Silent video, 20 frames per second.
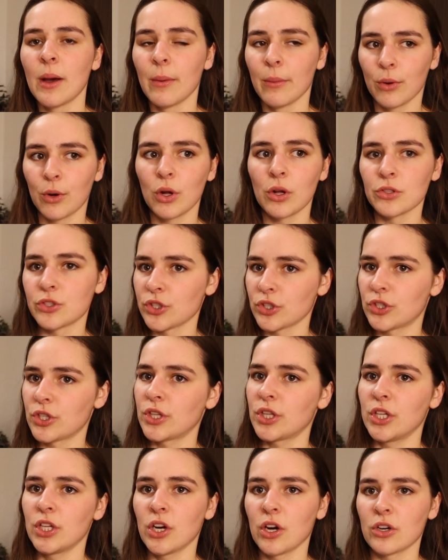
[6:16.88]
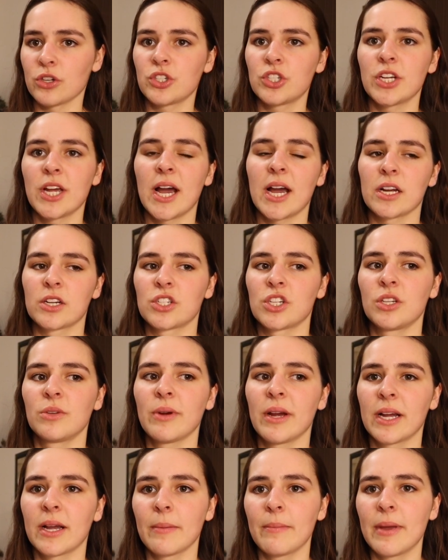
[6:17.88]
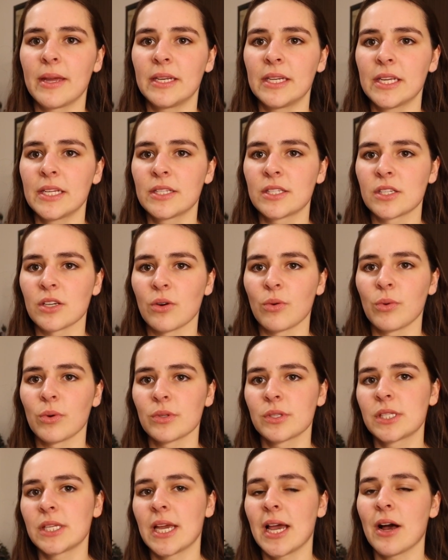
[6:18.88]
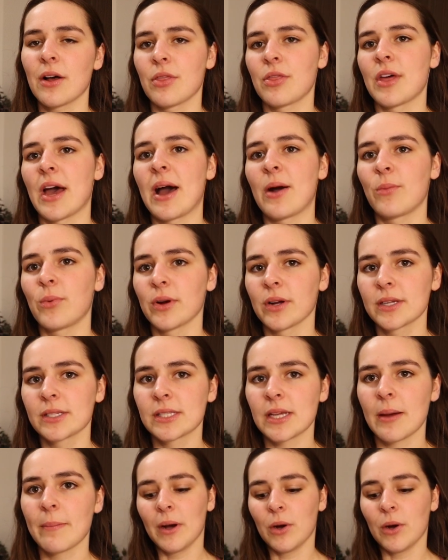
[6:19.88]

closer to the yarn she actually recommended, so we'll see how that works up.